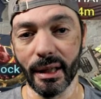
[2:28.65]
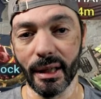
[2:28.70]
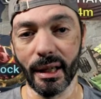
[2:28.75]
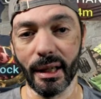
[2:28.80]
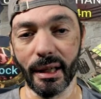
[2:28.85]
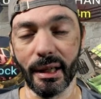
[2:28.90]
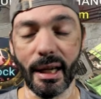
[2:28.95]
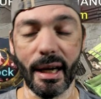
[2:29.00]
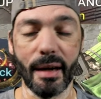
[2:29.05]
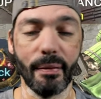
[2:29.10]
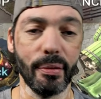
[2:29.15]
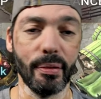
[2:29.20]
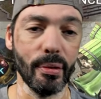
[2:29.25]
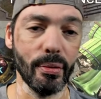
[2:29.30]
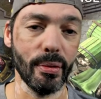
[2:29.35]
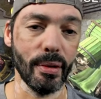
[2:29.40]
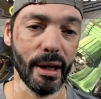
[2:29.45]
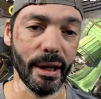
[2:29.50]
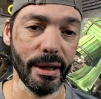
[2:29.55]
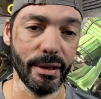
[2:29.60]
I
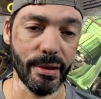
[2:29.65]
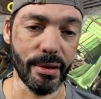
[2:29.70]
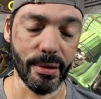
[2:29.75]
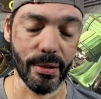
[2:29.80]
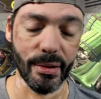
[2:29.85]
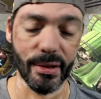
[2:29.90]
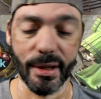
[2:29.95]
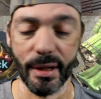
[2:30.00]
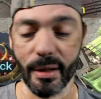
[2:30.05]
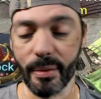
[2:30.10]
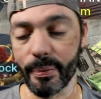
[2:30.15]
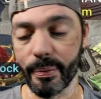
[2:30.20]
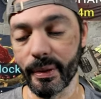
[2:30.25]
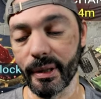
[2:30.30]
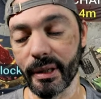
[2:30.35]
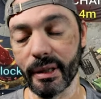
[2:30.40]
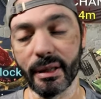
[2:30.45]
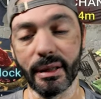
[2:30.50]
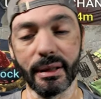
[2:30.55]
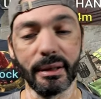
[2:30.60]
level, I do
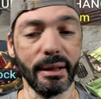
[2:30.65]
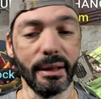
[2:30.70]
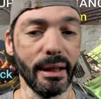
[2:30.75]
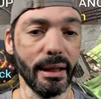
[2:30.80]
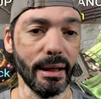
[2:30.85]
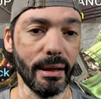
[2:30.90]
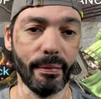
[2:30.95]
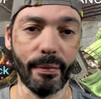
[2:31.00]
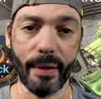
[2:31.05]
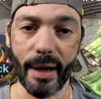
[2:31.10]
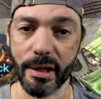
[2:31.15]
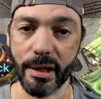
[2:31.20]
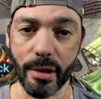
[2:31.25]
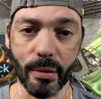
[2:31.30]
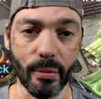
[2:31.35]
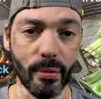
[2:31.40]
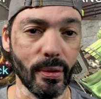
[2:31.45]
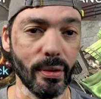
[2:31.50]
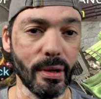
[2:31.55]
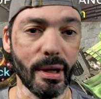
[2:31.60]
something,
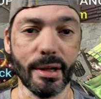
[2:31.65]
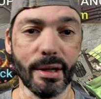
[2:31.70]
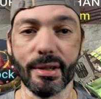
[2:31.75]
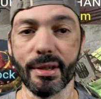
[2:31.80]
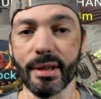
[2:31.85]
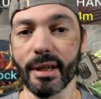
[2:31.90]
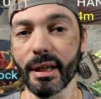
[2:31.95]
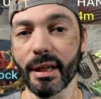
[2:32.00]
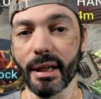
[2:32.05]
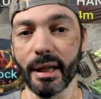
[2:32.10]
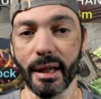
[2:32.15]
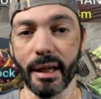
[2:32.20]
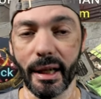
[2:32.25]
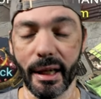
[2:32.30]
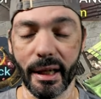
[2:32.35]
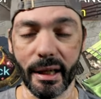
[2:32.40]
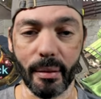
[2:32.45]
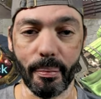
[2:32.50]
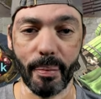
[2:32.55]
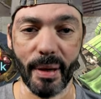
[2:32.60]
Faction Wars,
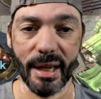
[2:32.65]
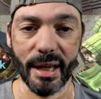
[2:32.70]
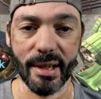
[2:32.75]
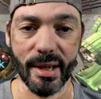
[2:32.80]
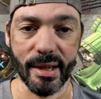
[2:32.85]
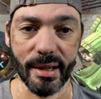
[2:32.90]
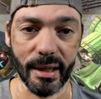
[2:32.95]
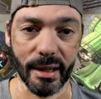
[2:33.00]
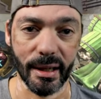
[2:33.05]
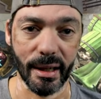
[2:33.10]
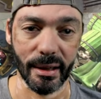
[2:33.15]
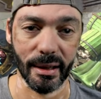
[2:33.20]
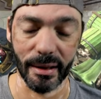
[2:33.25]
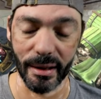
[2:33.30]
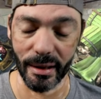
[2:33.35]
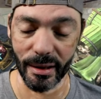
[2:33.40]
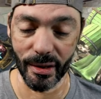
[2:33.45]
and I pass him again.